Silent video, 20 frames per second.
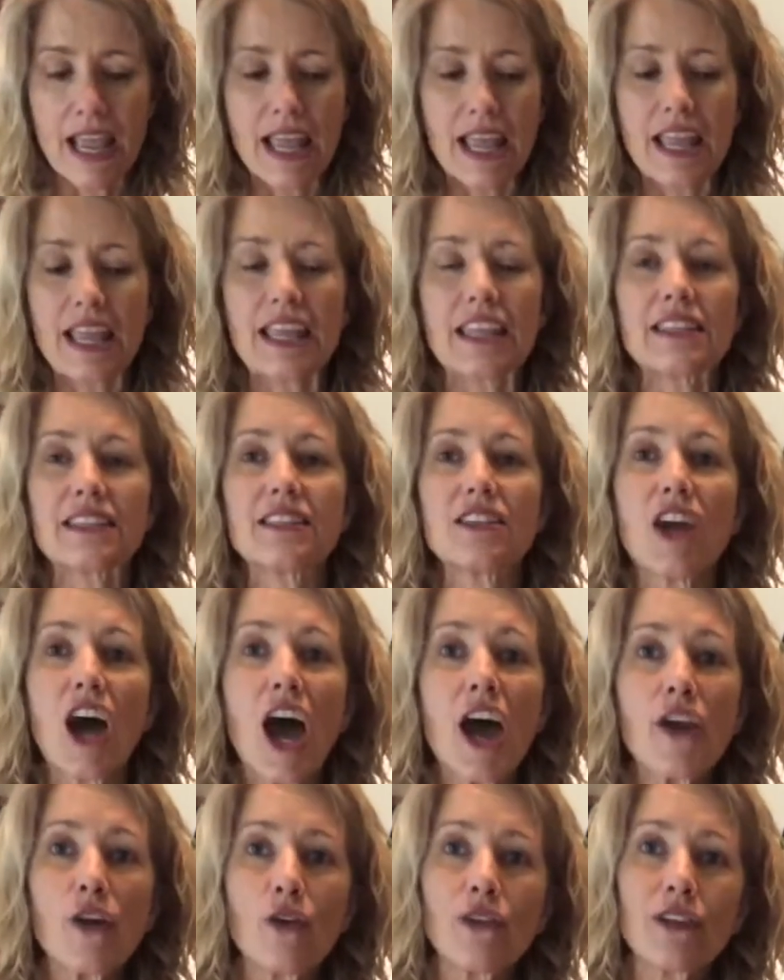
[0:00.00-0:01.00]
is
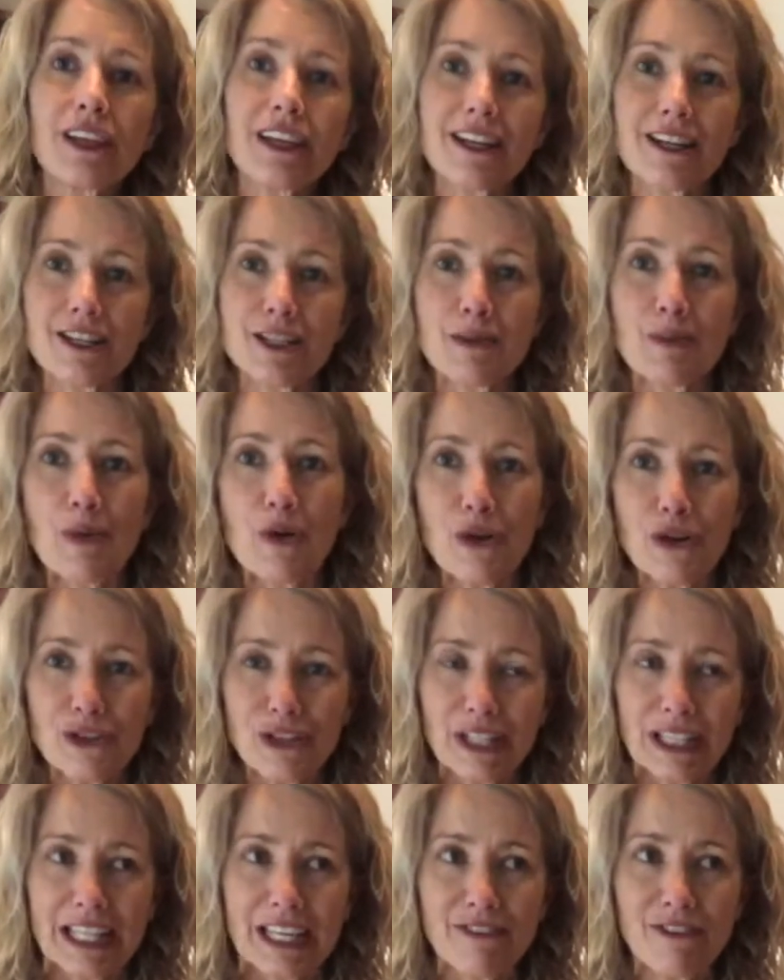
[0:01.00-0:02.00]
not only going to support
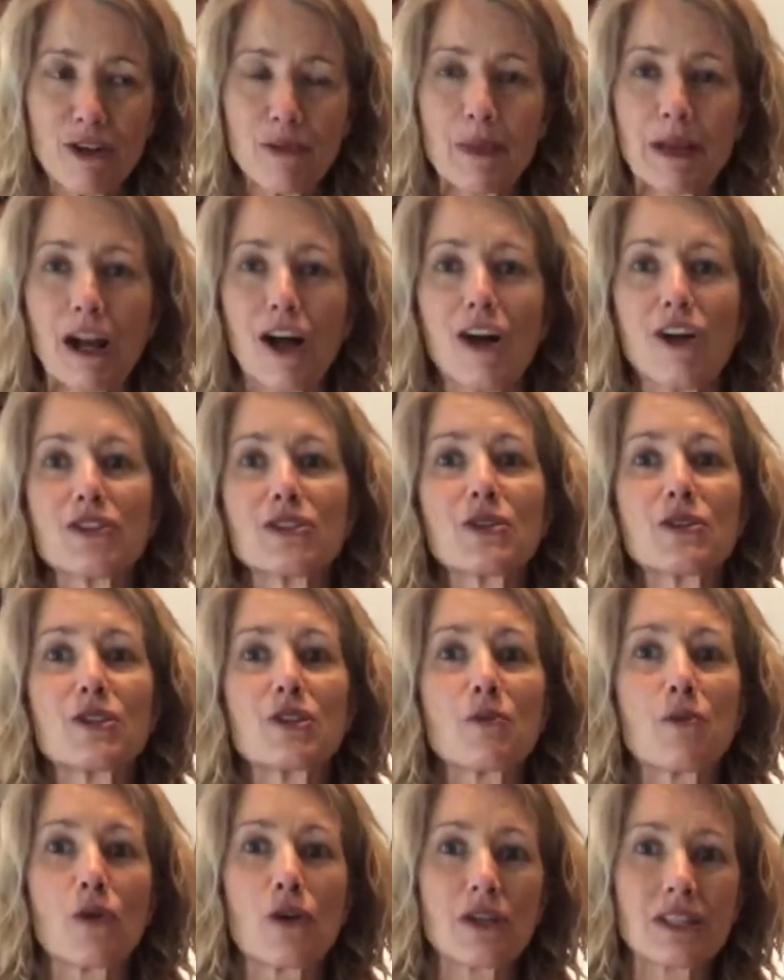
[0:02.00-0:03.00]
the liver, but also
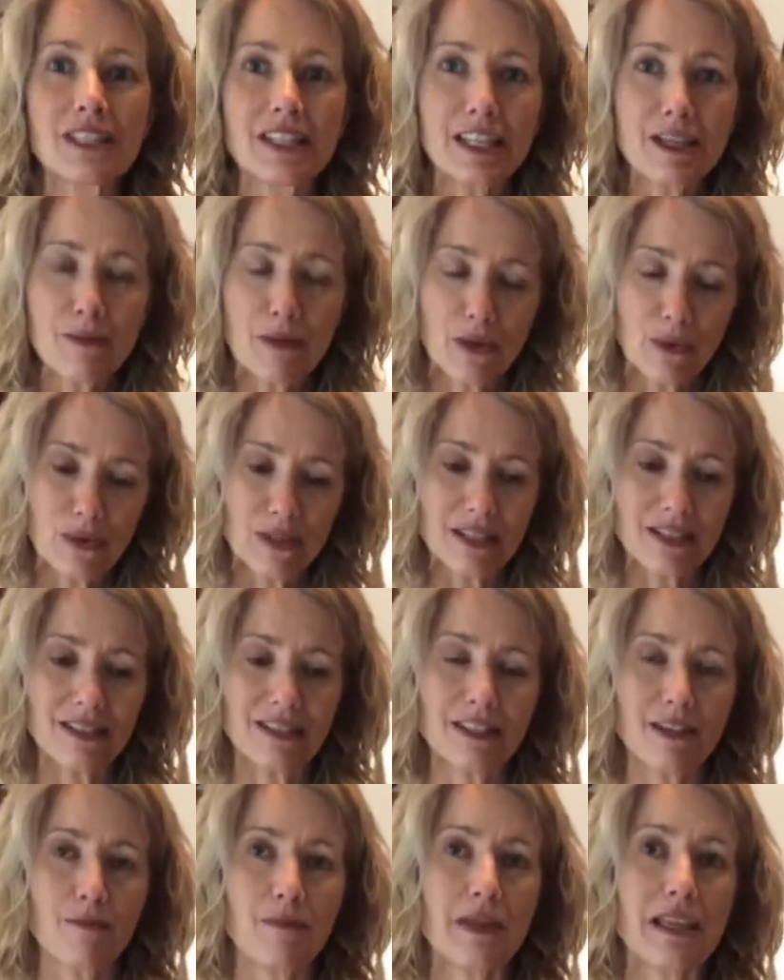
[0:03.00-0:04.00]
supports the immune
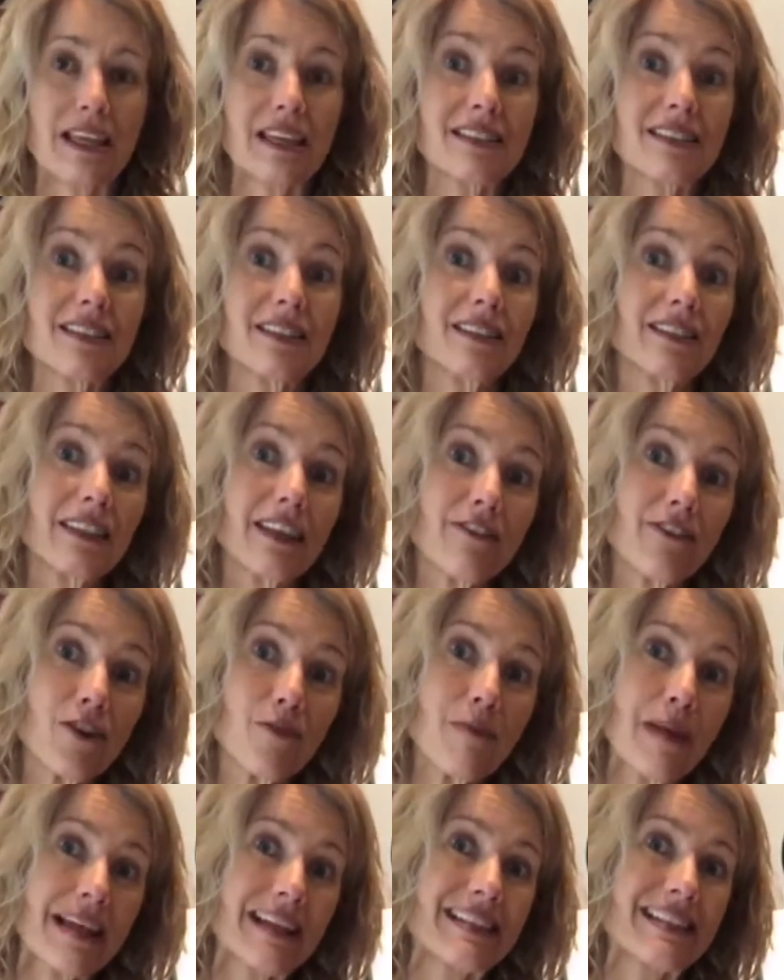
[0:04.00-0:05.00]
system, because the liver
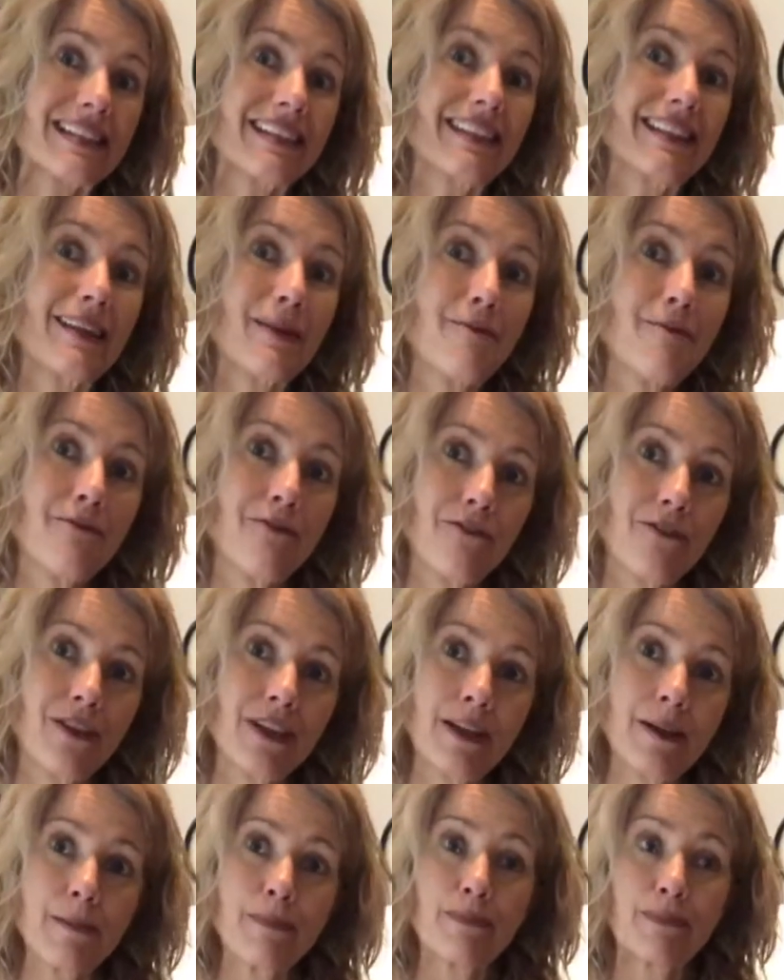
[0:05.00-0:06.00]
makes lymph,
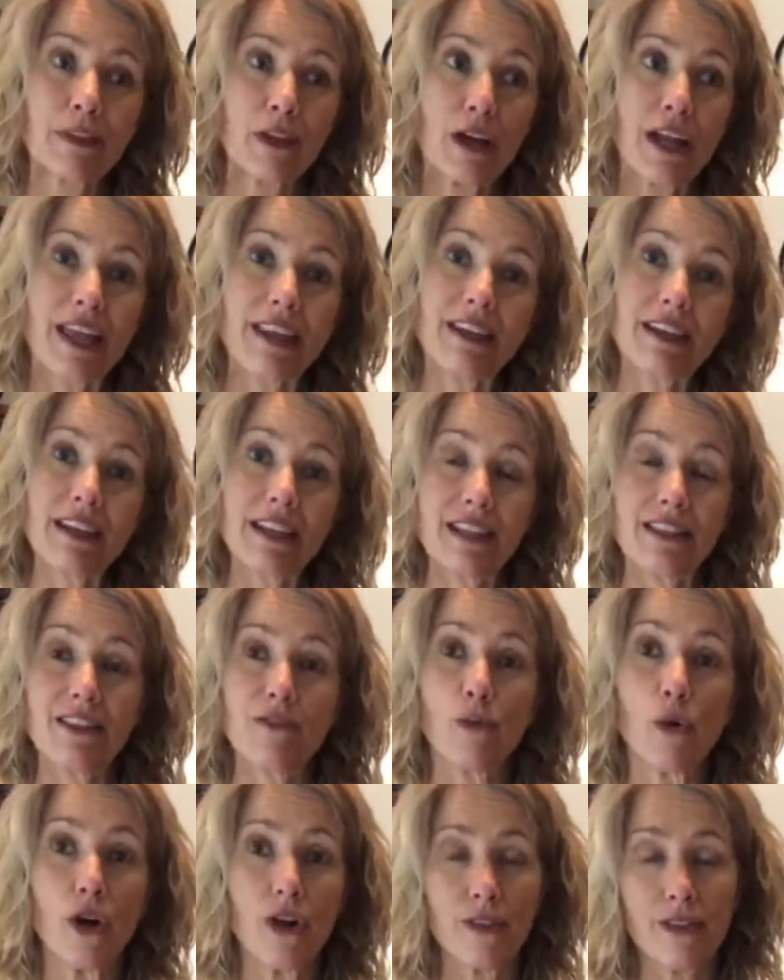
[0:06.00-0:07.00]
and
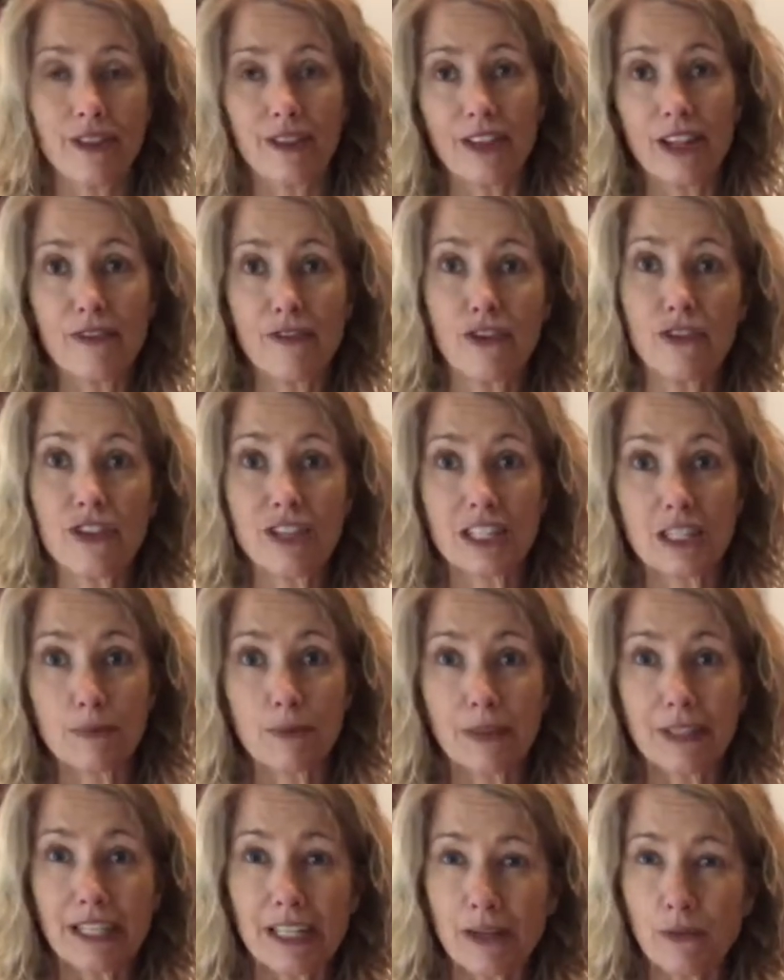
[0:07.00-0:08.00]
the liver and the
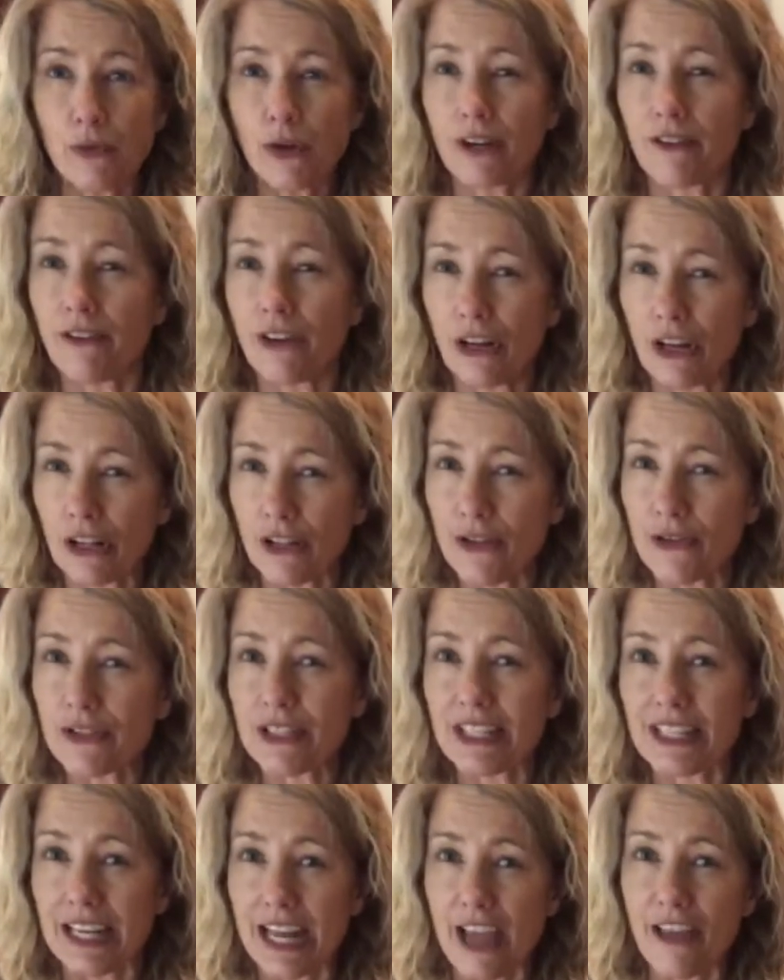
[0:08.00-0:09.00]
spleen work very
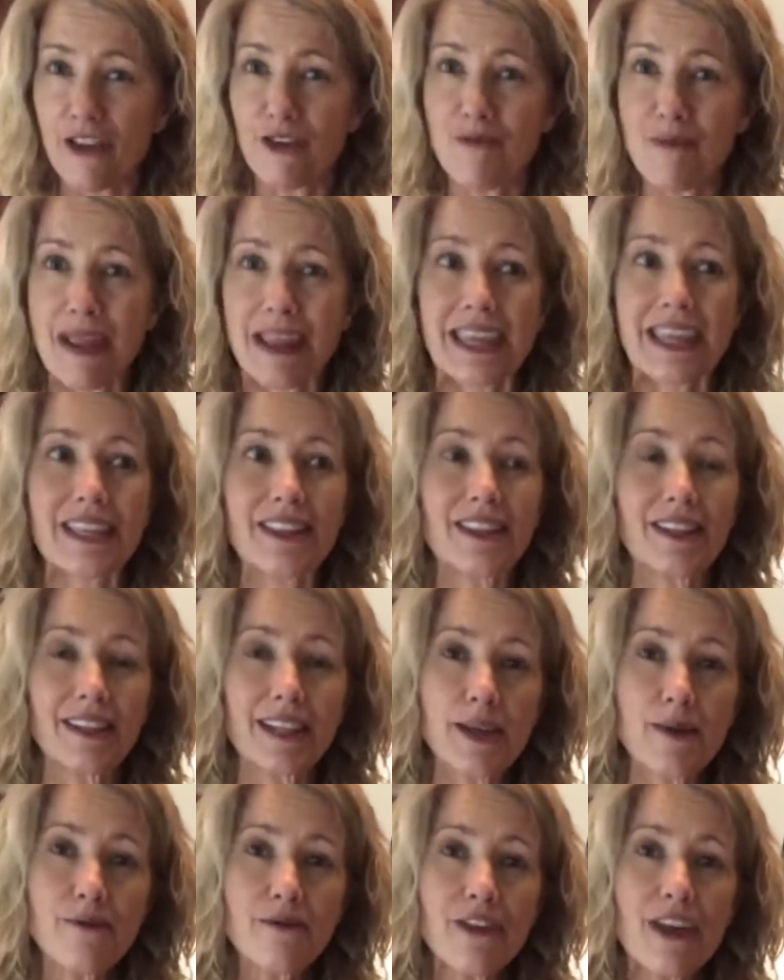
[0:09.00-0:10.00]
closely together making the
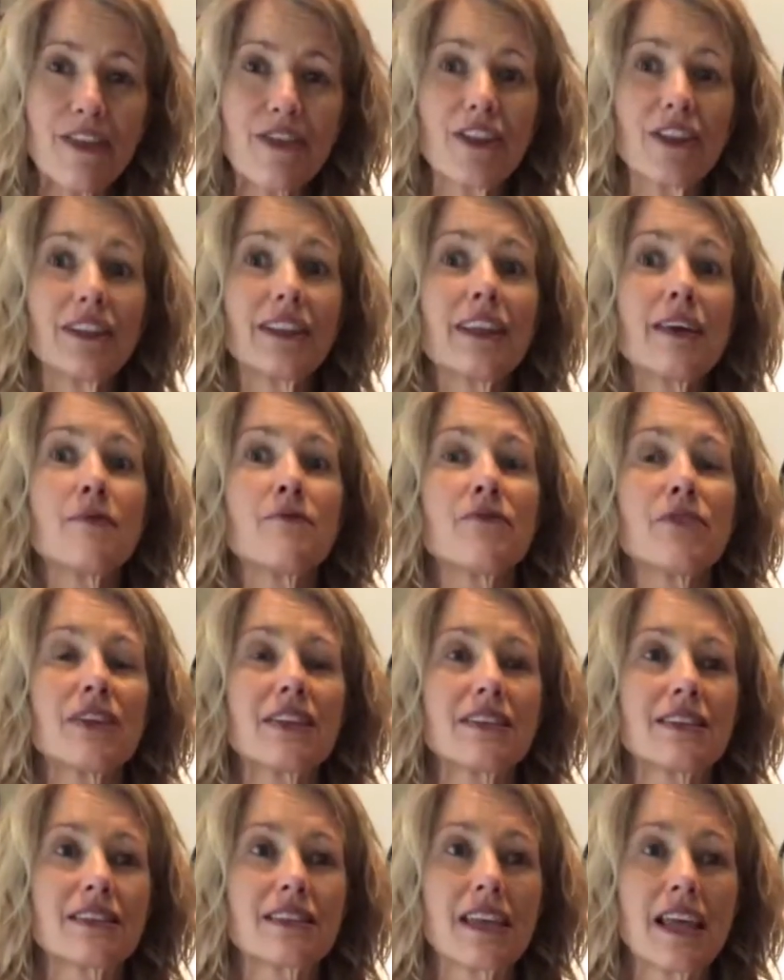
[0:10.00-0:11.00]
lymph, and the lymph
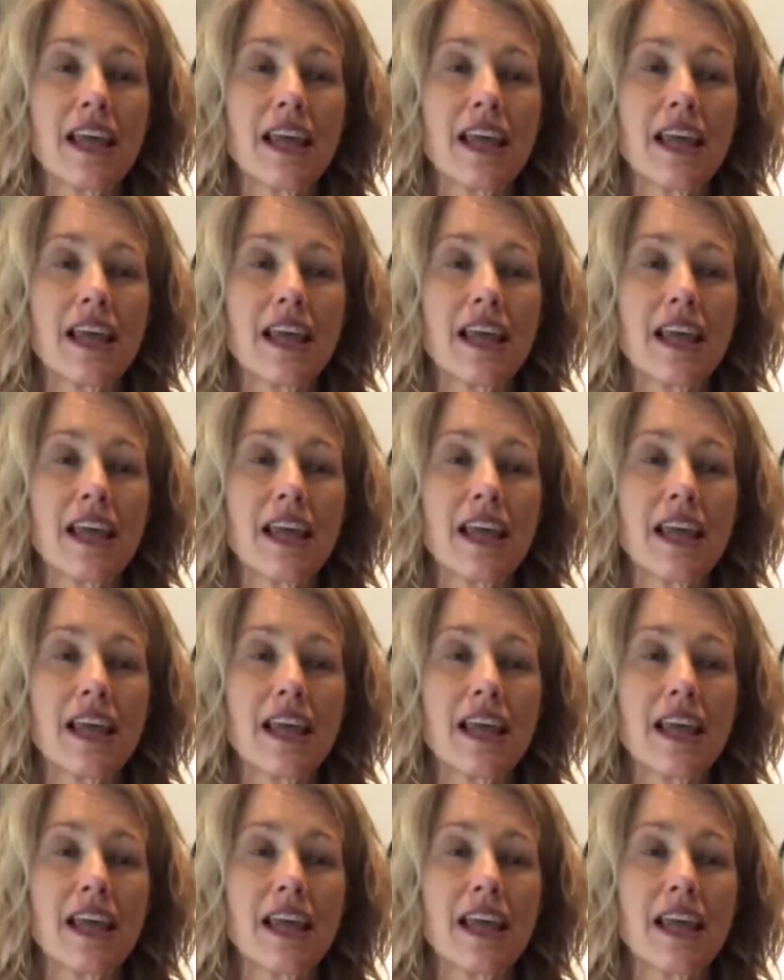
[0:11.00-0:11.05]
is